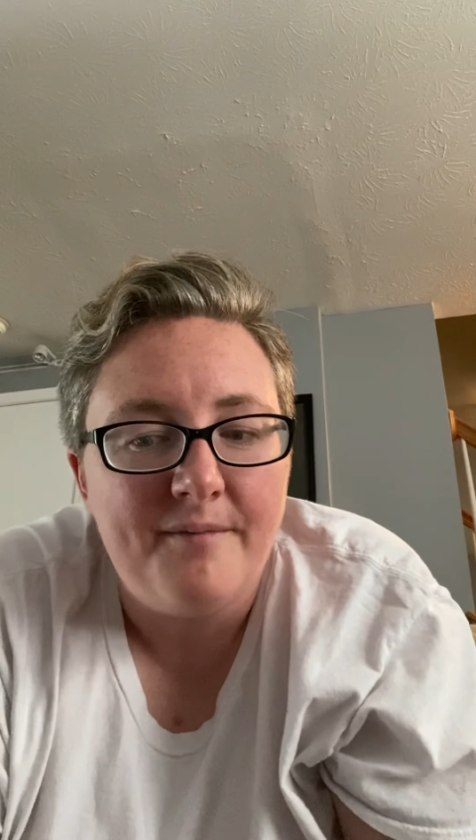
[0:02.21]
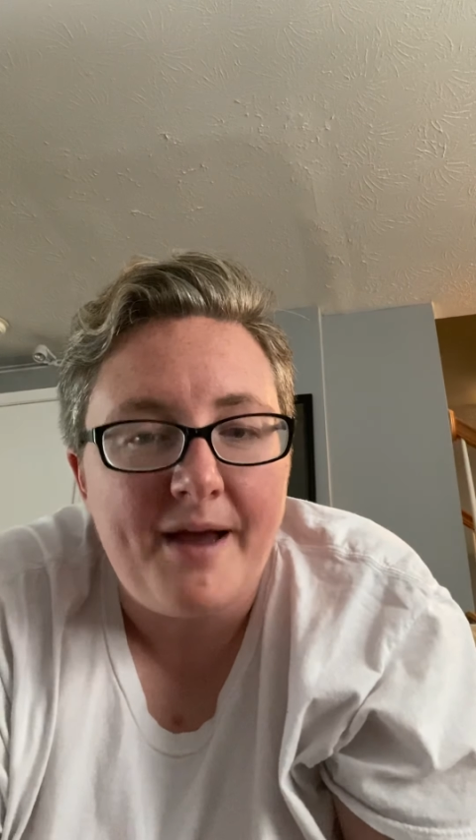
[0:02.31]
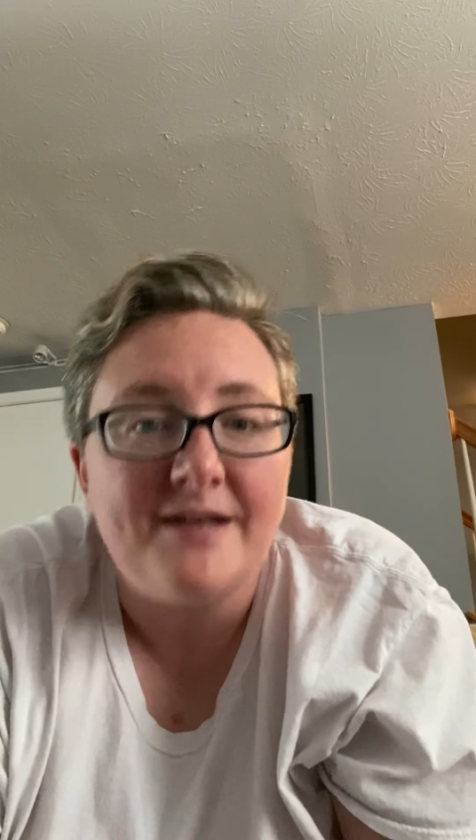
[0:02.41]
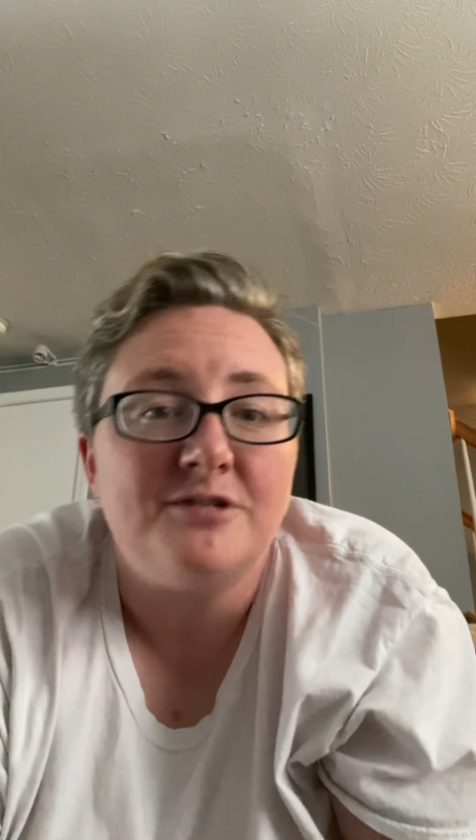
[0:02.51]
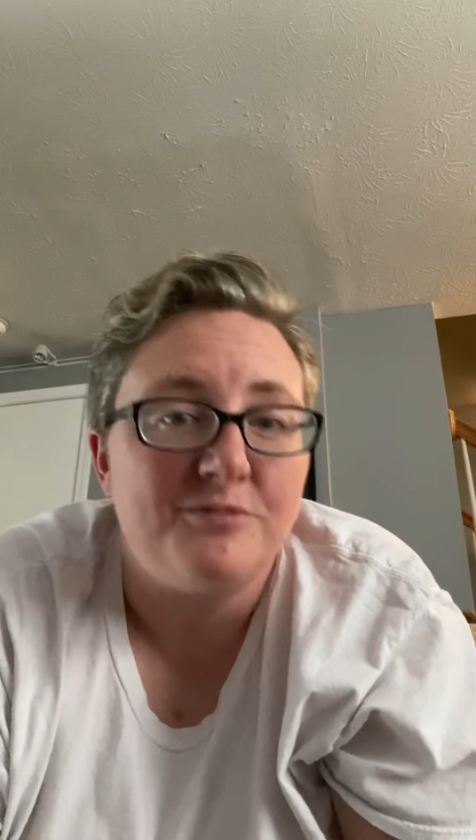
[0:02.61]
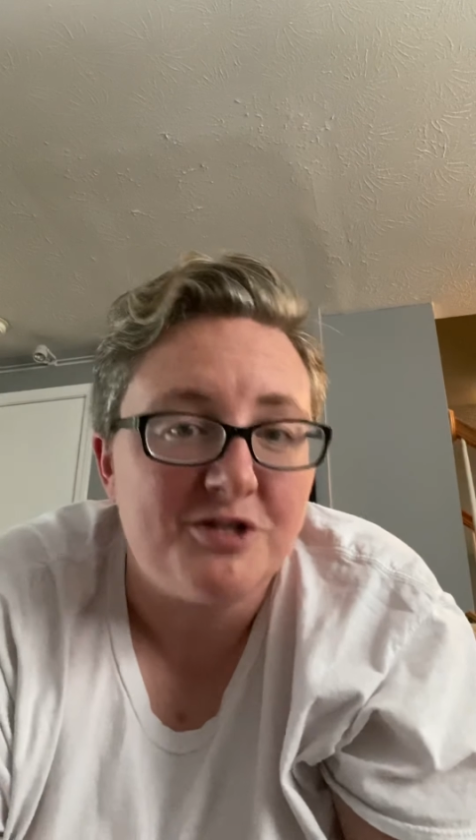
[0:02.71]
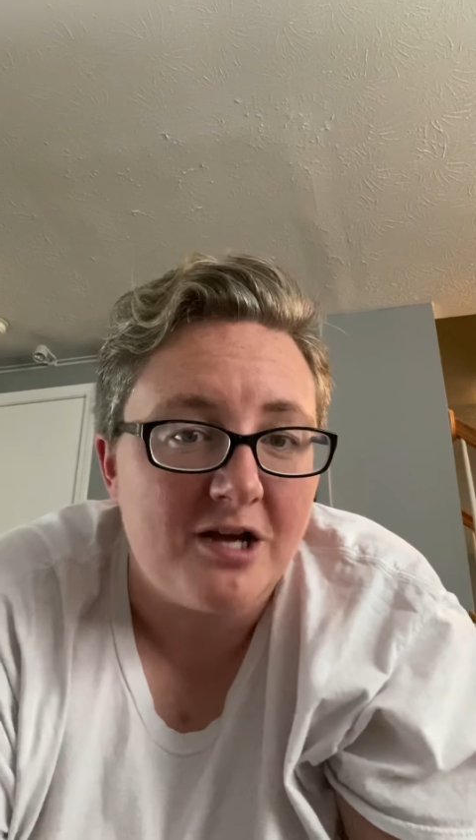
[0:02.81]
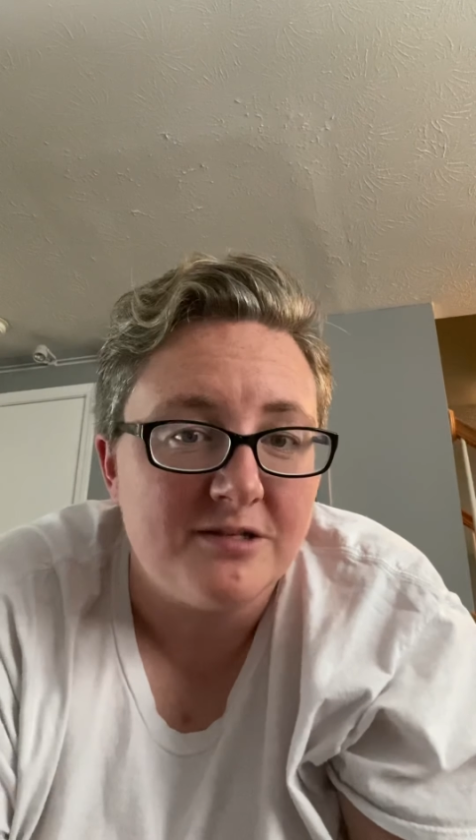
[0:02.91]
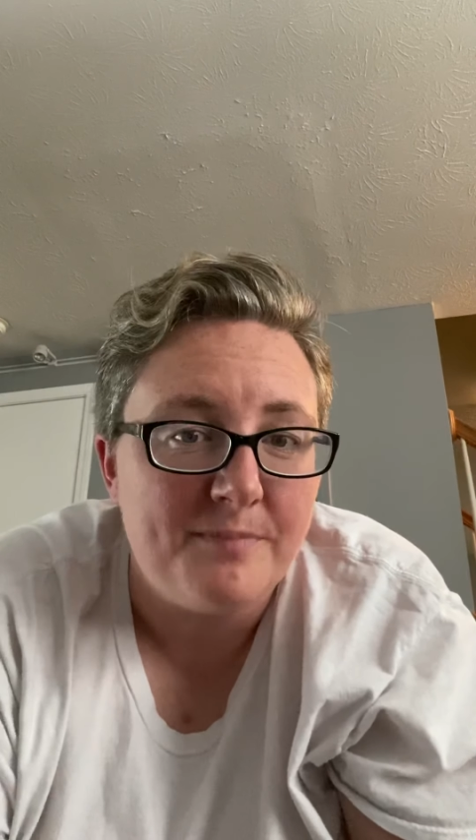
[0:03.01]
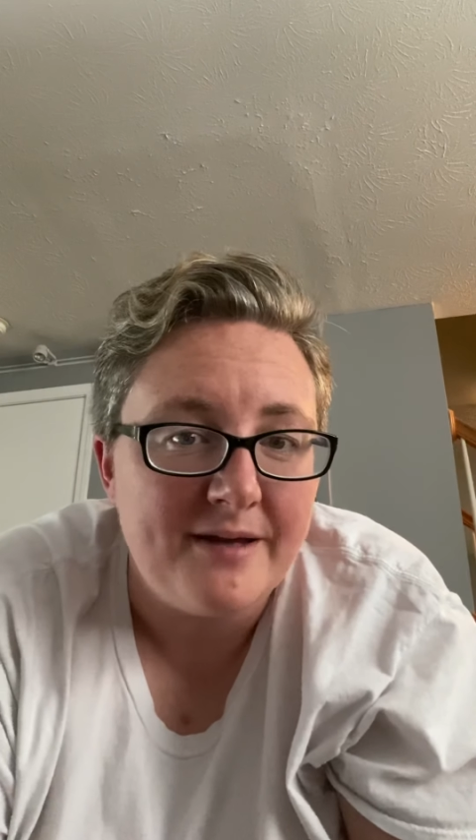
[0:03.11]
Pastor
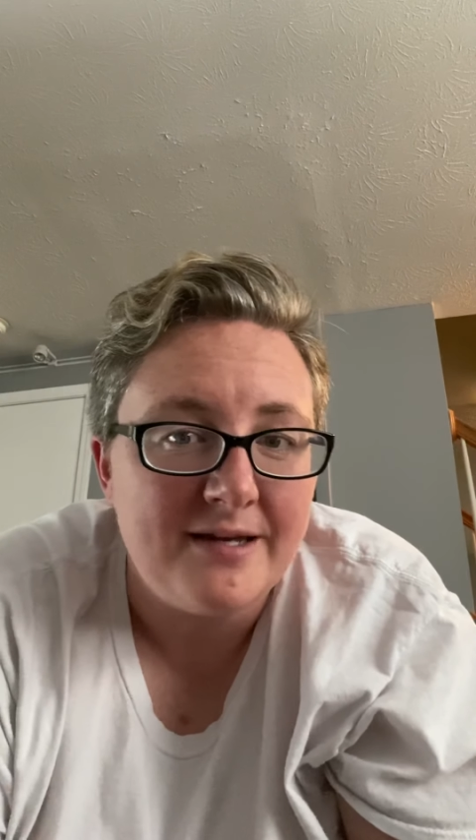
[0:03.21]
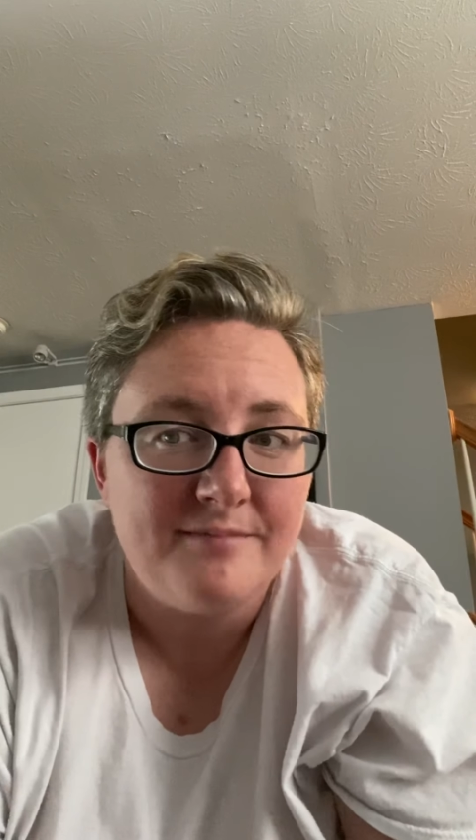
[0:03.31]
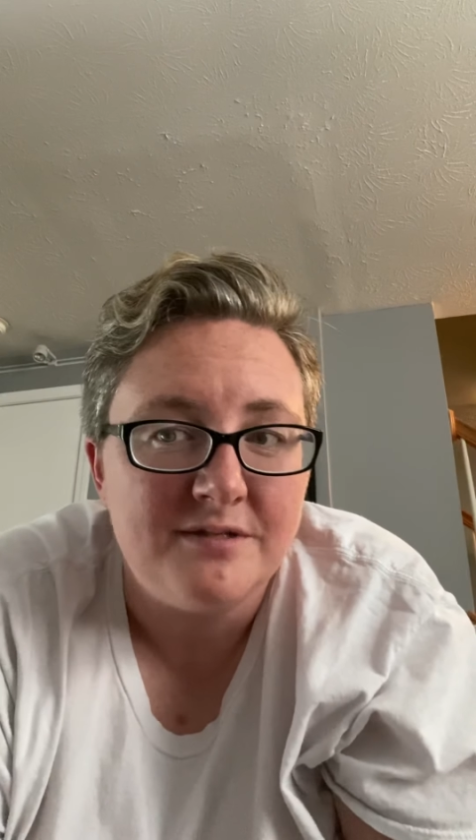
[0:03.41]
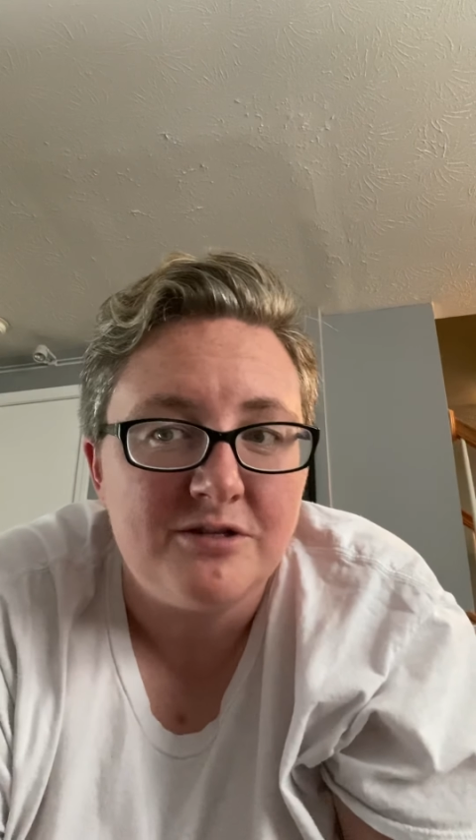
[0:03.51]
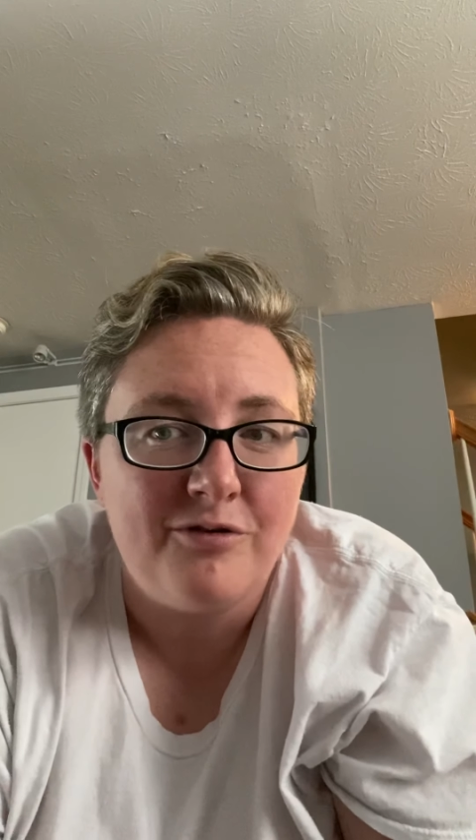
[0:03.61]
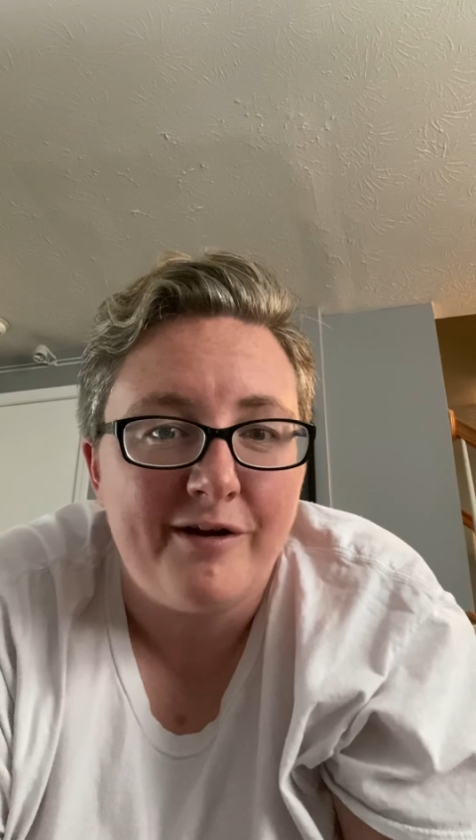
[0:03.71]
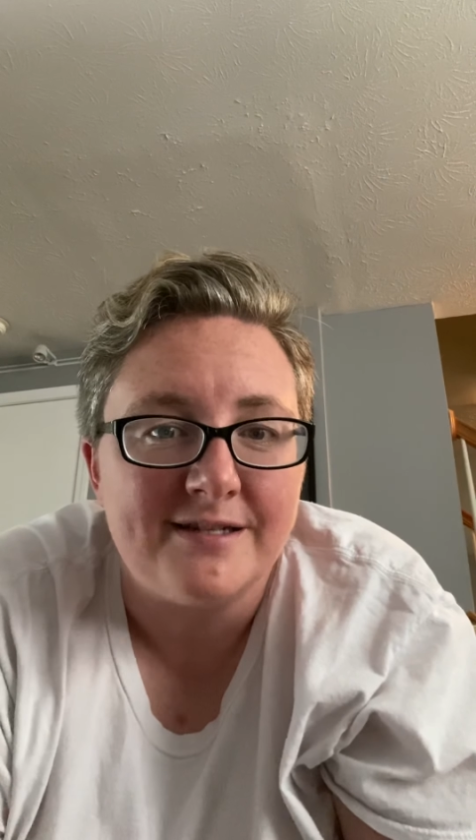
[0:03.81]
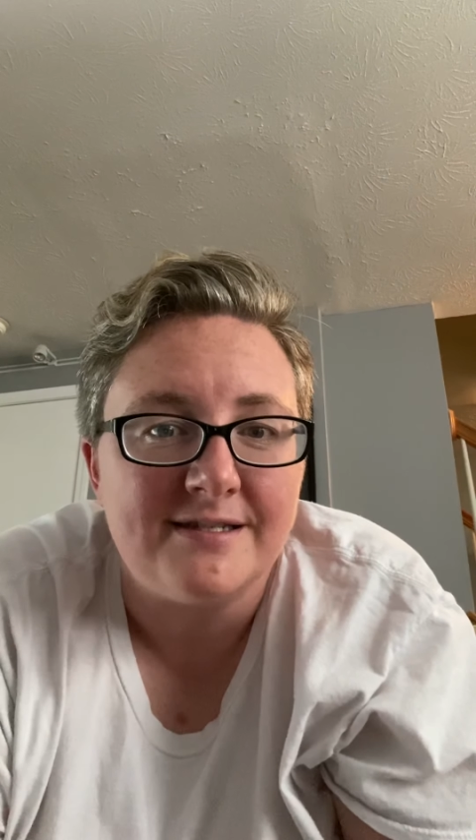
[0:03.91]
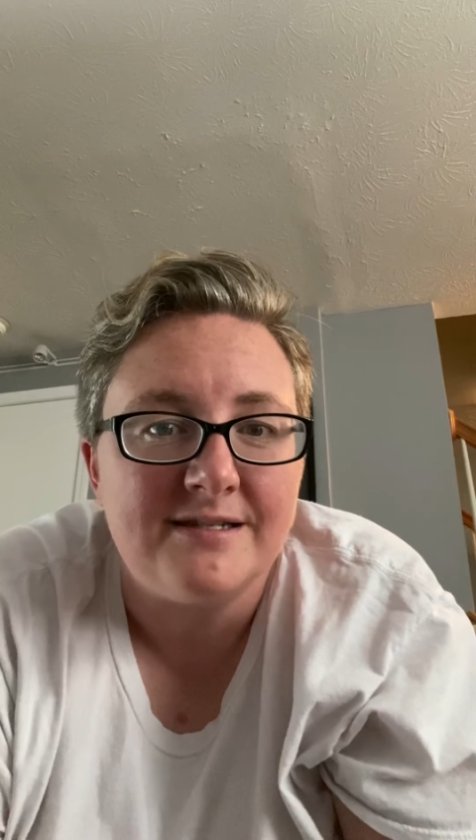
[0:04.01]
Michelle's Bedtime Stories.